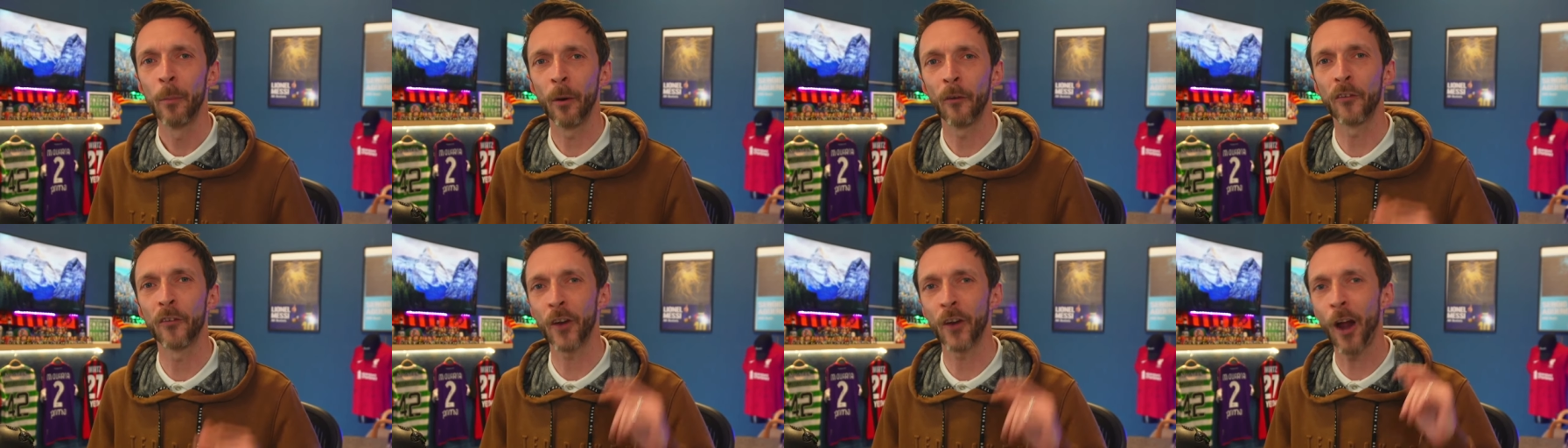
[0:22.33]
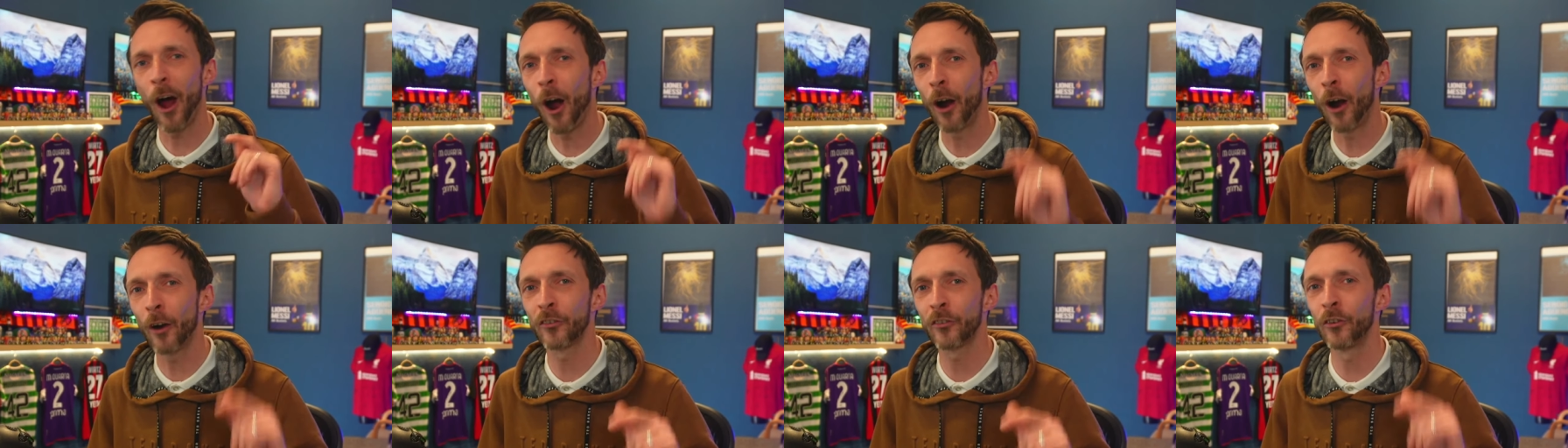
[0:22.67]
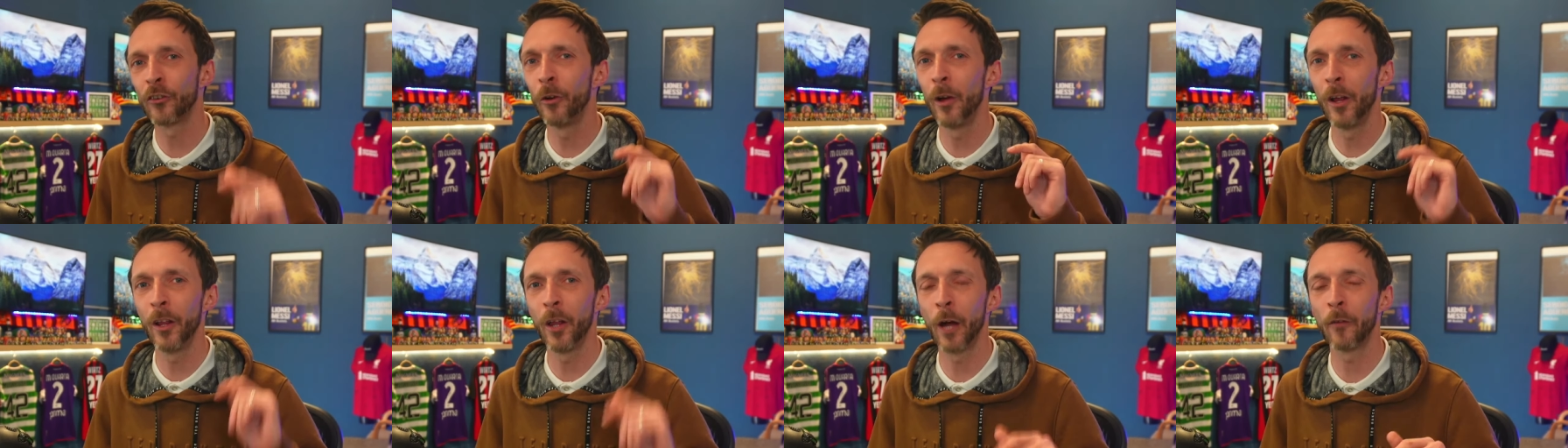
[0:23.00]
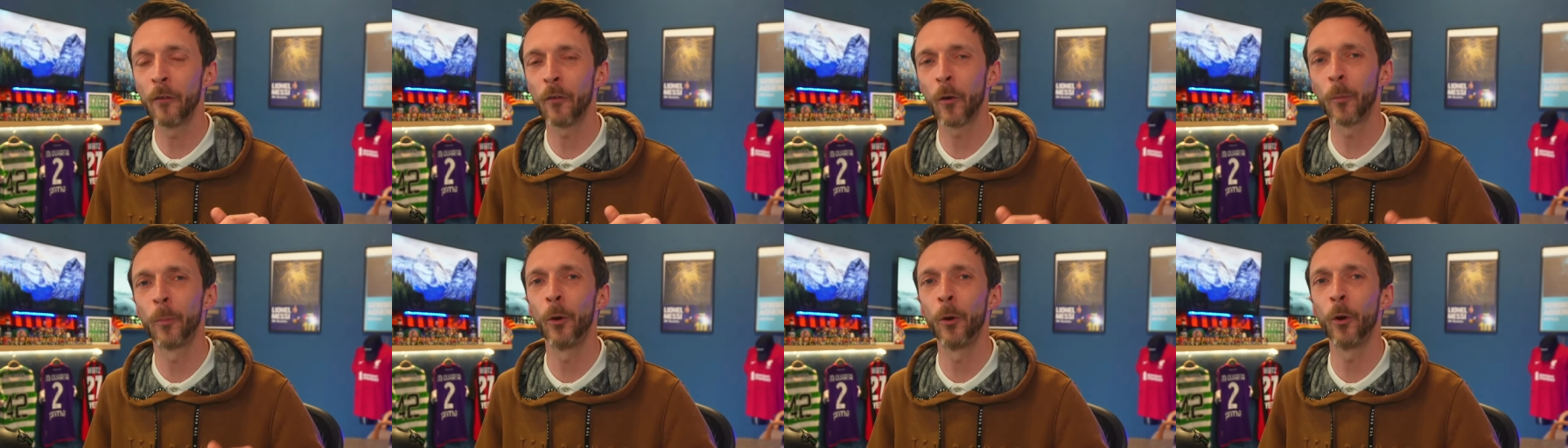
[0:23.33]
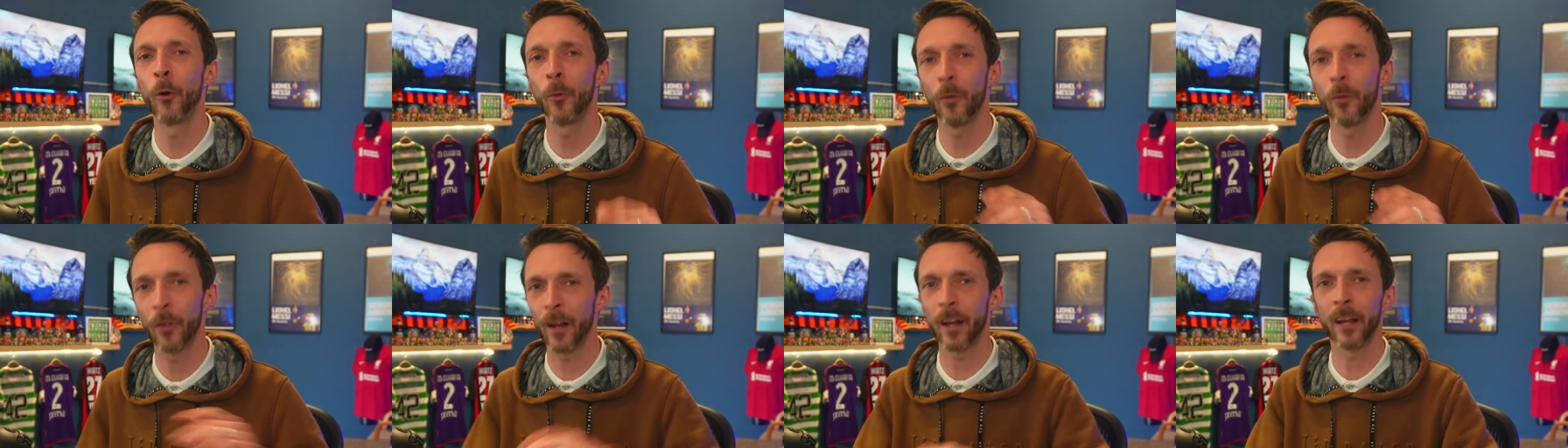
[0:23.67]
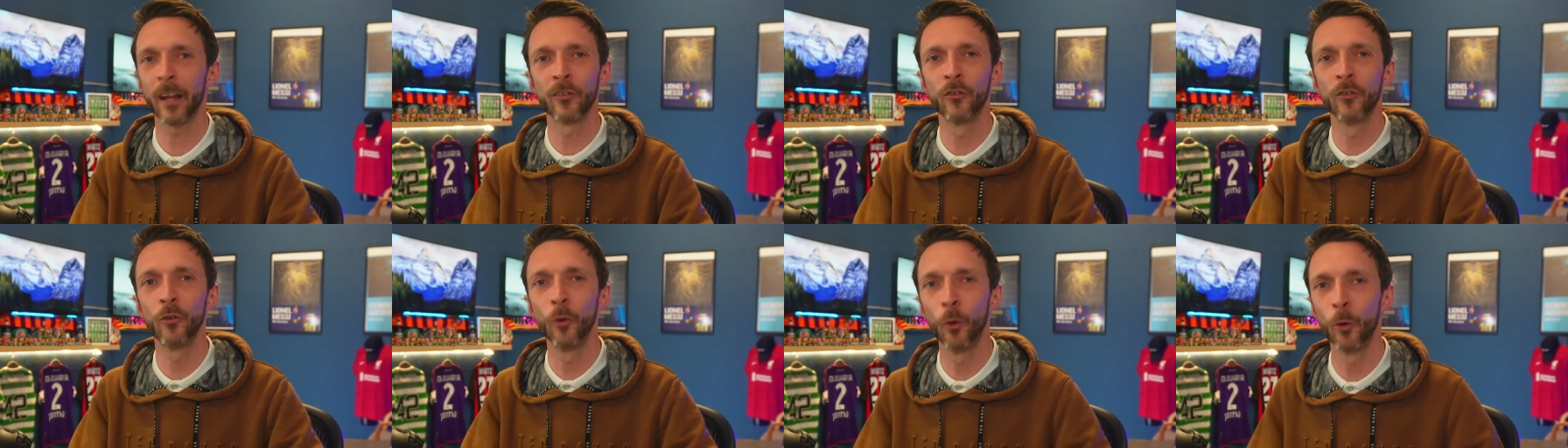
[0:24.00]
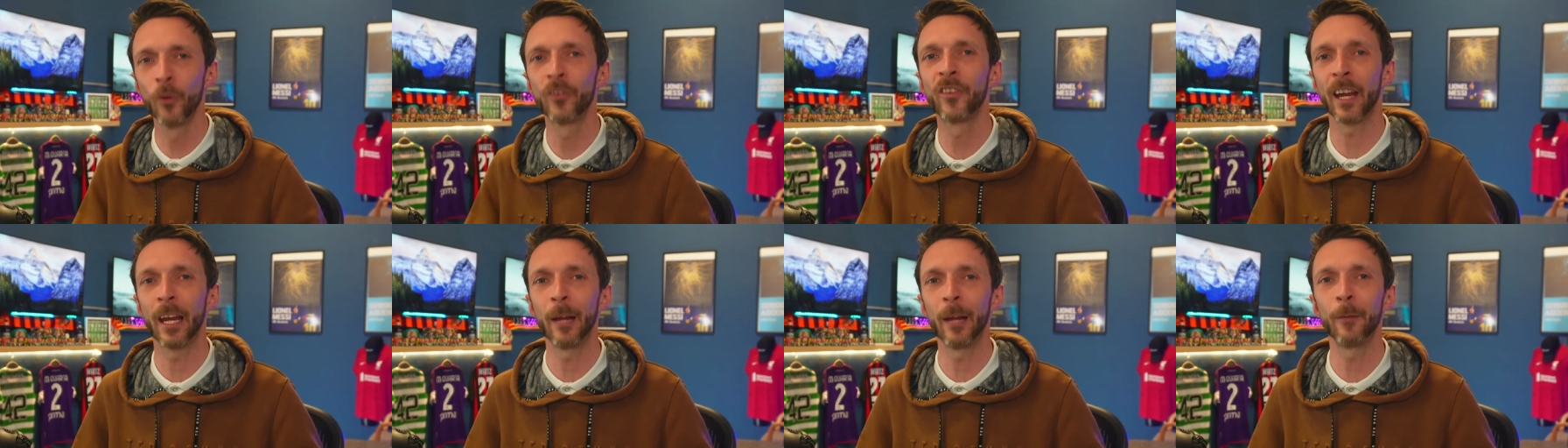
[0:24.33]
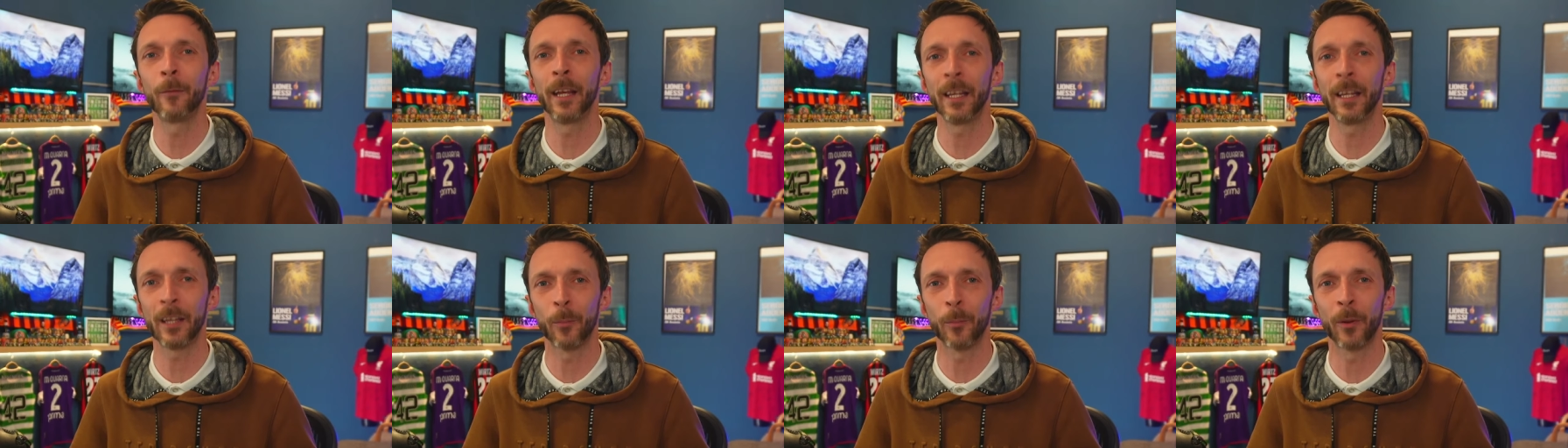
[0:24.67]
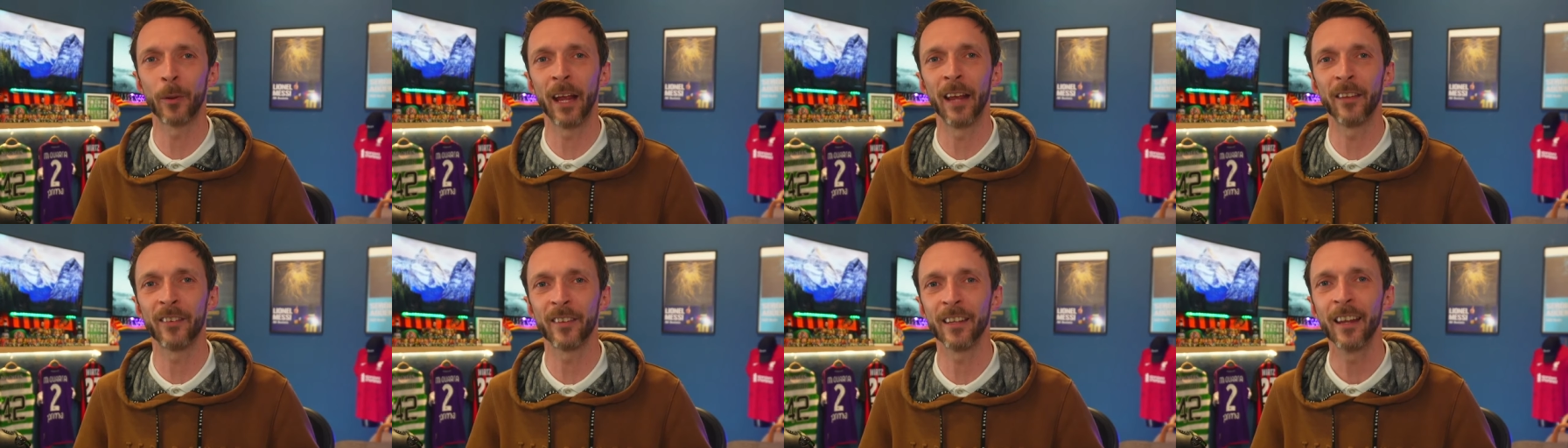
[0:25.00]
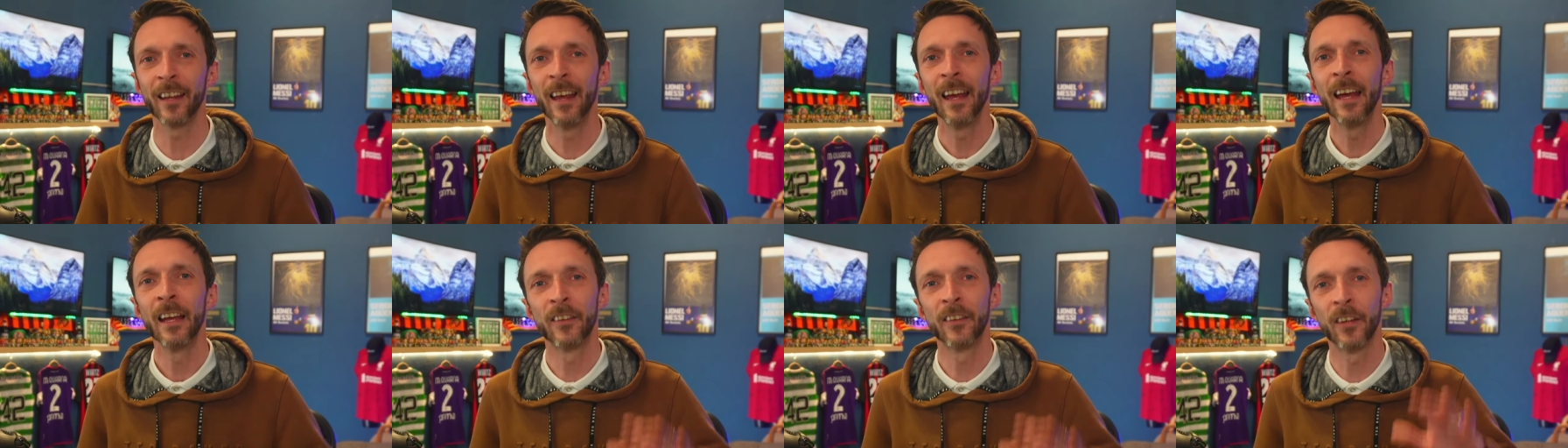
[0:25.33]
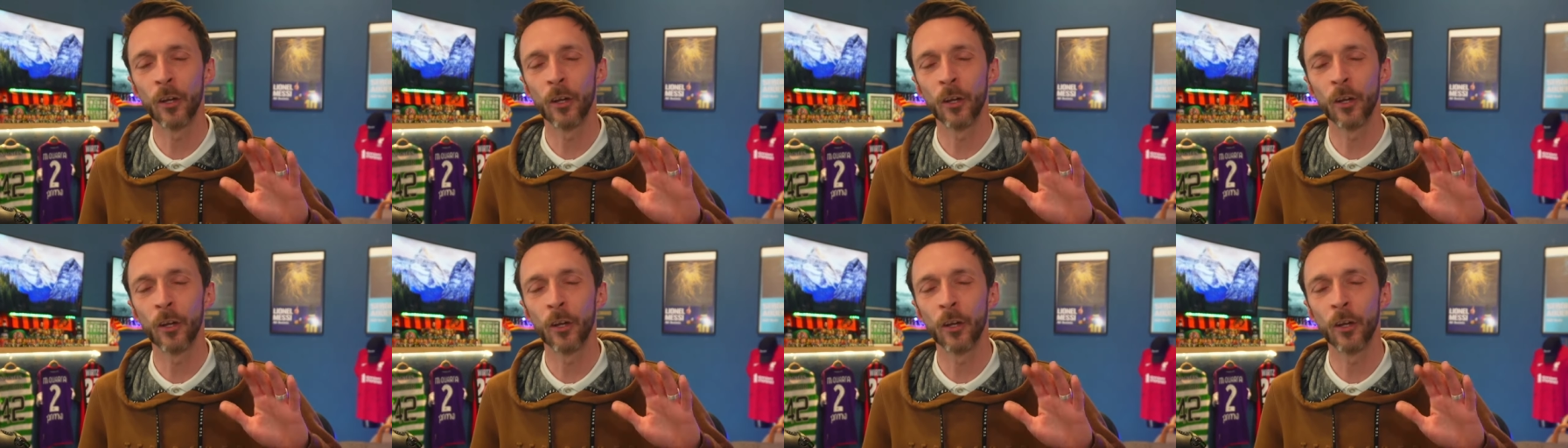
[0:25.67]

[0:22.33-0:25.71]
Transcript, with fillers: but for Arsenal and Liverpool, there is no time like the present